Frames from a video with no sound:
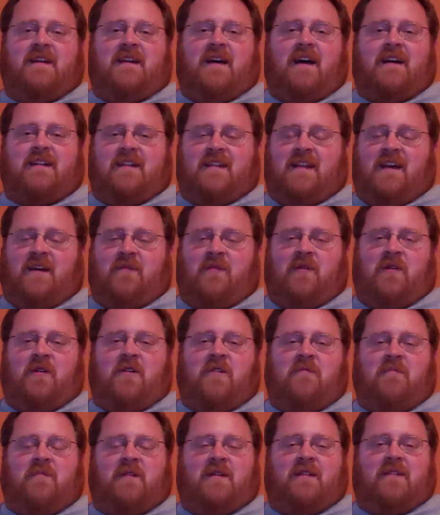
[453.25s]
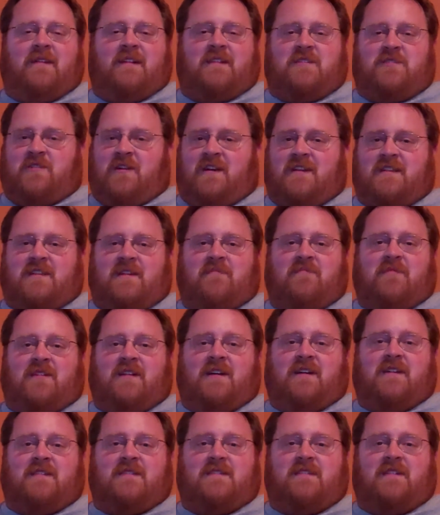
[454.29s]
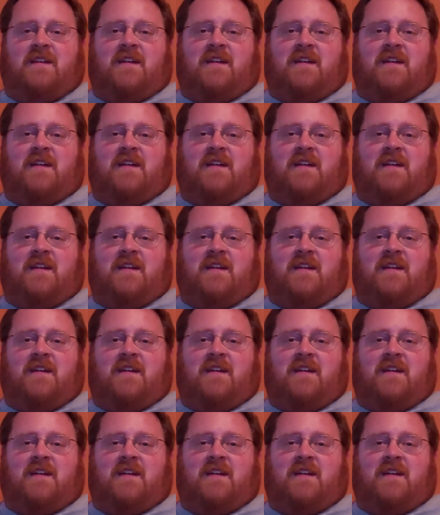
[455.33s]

I did that wrong, but let's try something else,